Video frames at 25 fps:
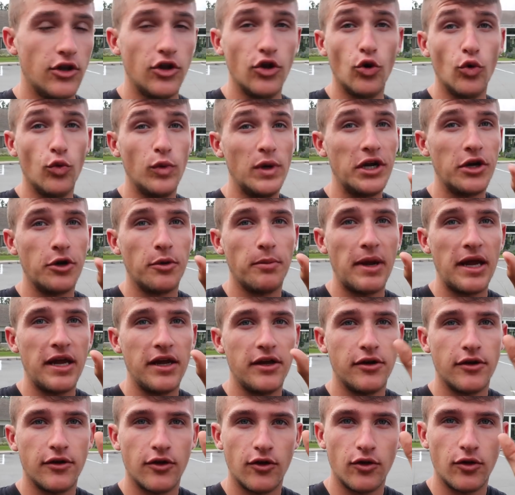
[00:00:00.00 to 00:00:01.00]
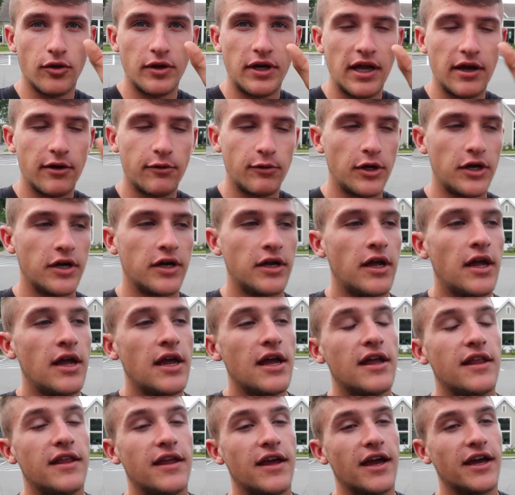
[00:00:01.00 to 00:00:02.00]
The little wiener bait, you know, the little Ned rig,
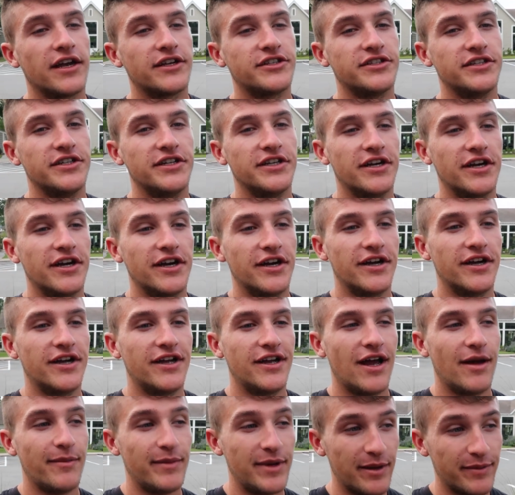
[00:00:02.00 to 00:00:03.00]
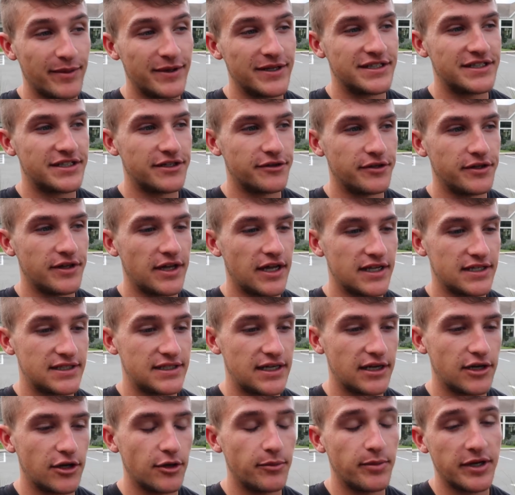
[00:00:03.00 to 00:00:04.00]
they actually, uh, I mean, I'm considering that
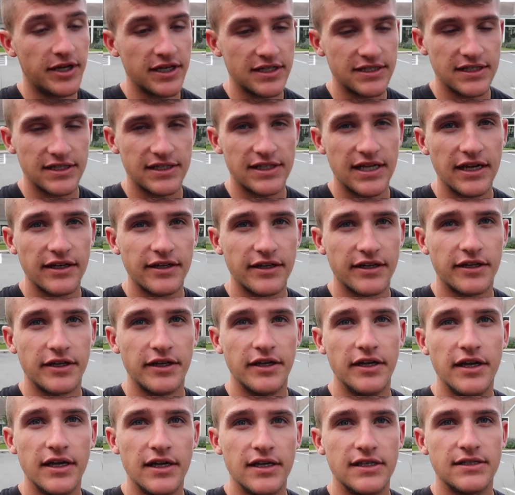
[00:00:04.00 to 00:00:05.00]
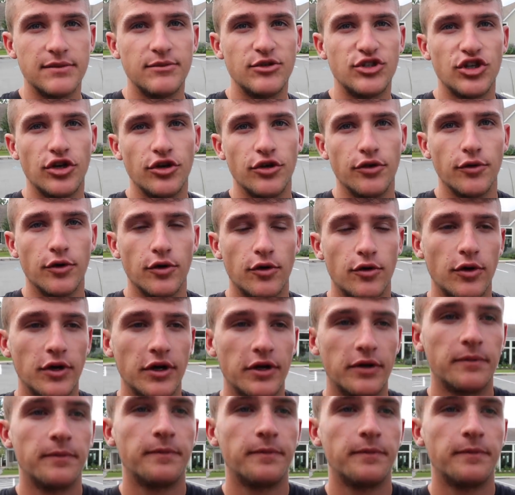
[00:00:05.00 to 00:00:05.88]
Senko because it technically is. Let me show you real quick.